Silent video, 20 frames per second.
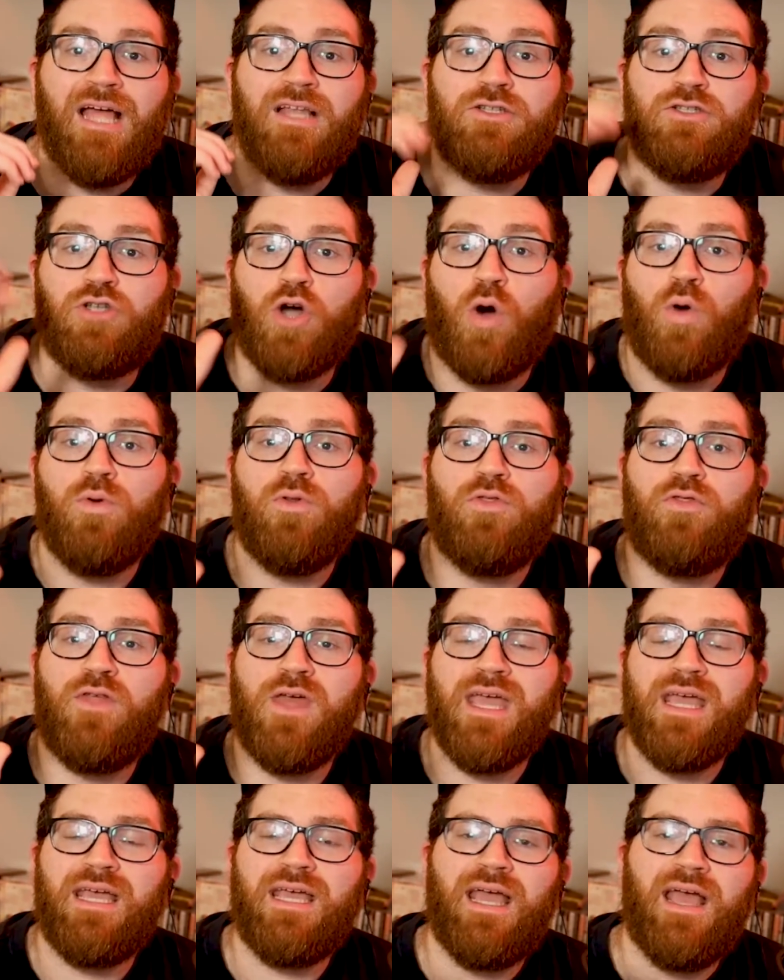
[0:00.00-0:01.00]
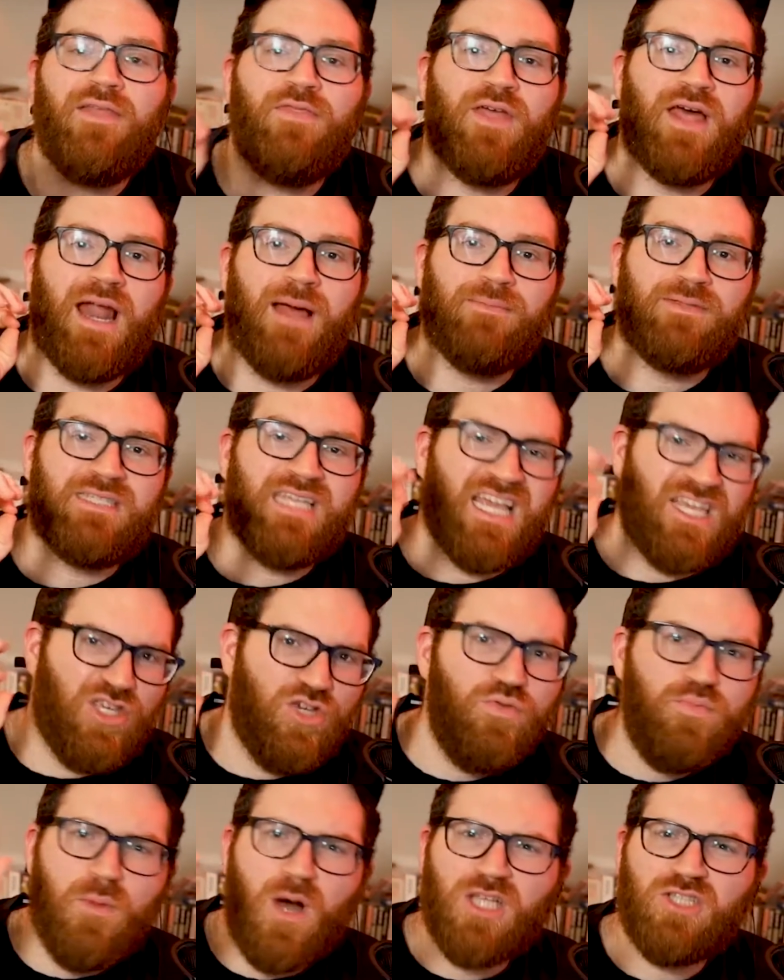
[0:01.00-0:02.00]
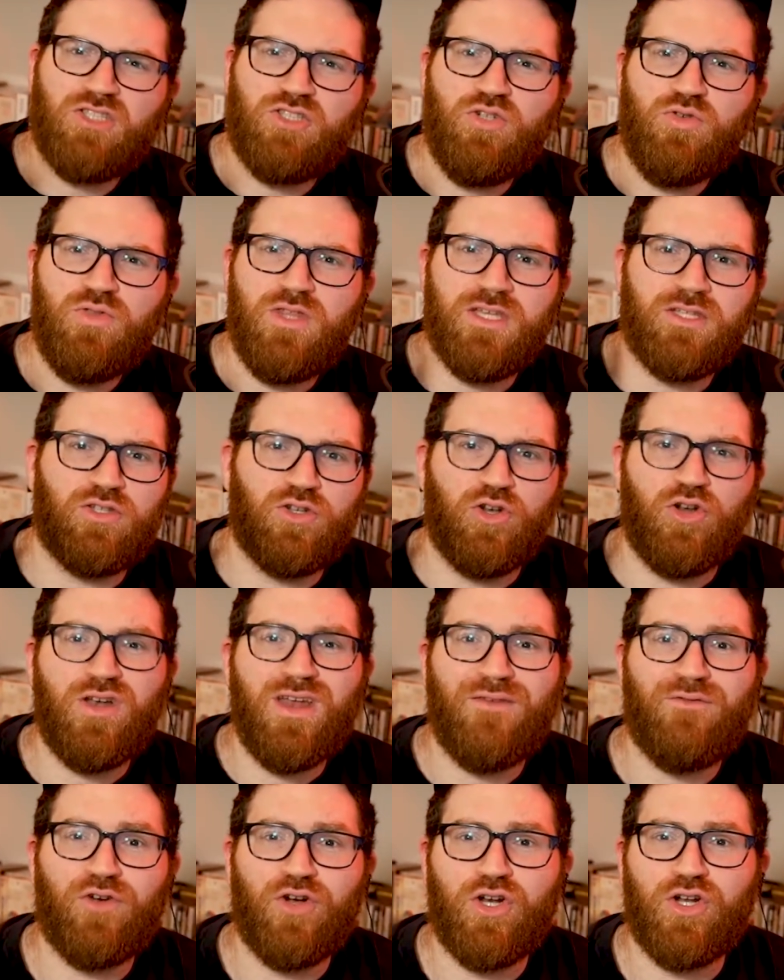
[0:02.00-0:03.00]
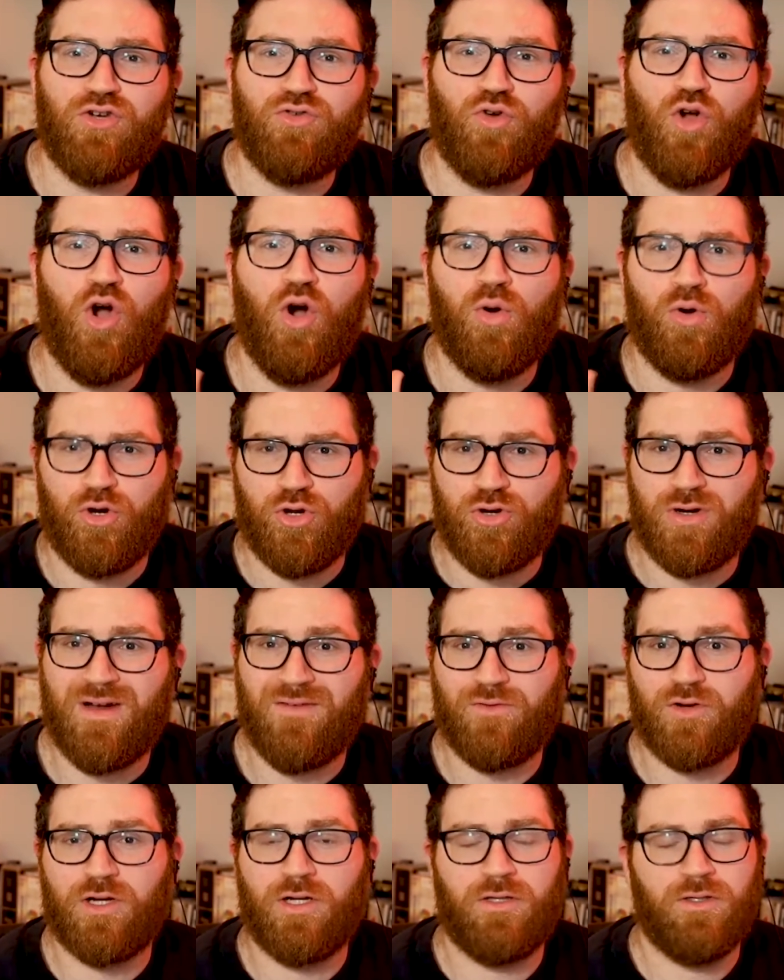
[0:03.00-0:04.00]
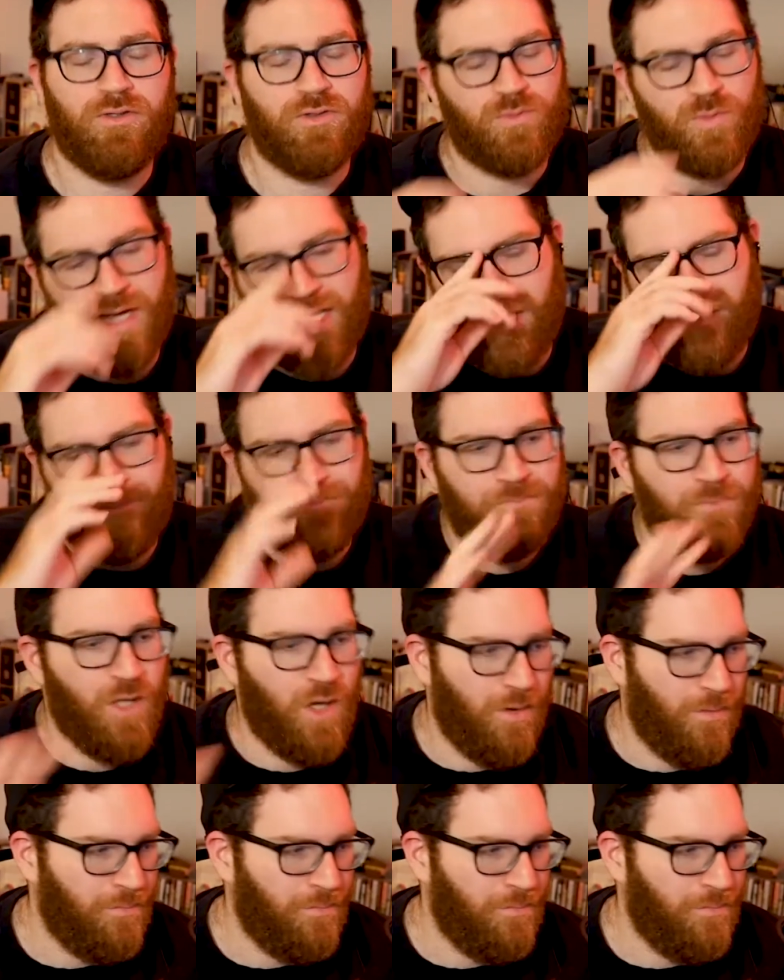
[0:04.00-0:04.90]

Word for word: don't think that I'm saying you must do this or you're never going to grow or you're never going to lose weight. No.